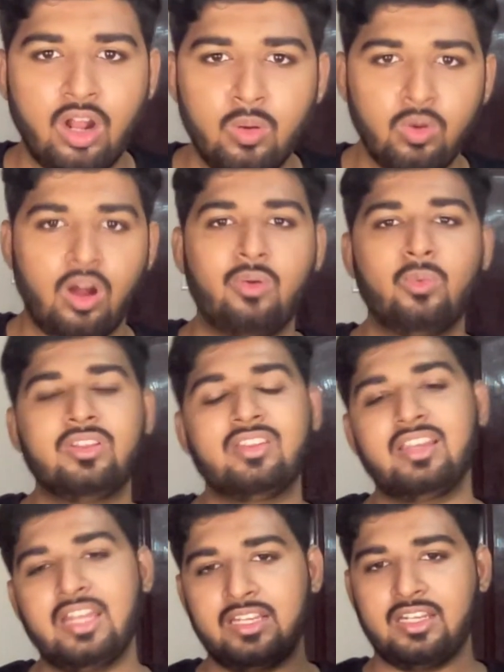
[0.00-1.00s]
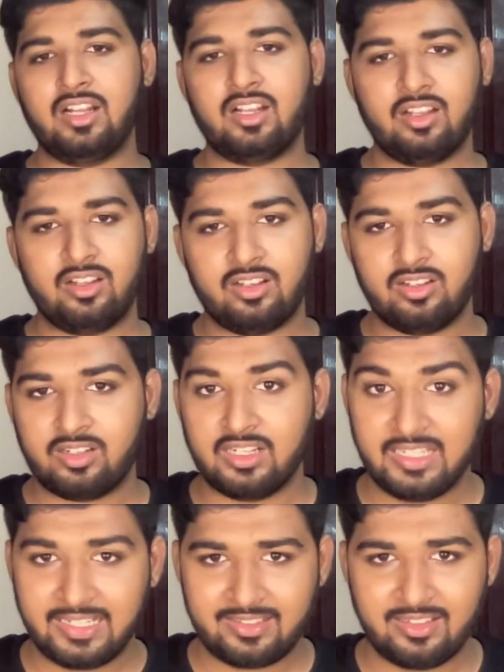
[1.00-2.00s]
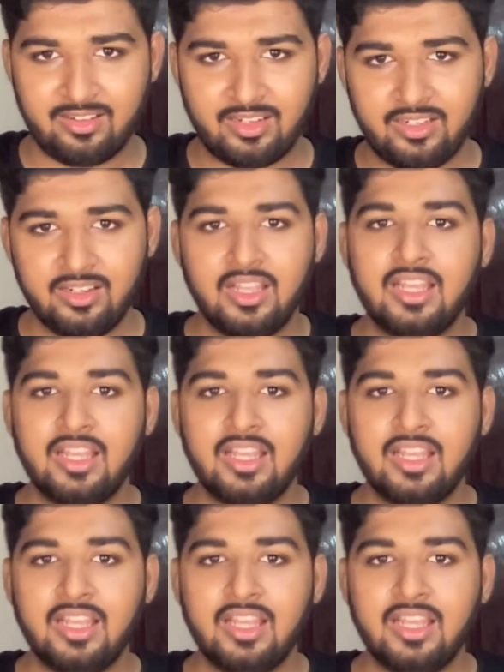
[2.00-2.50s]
how how is the data collected, right?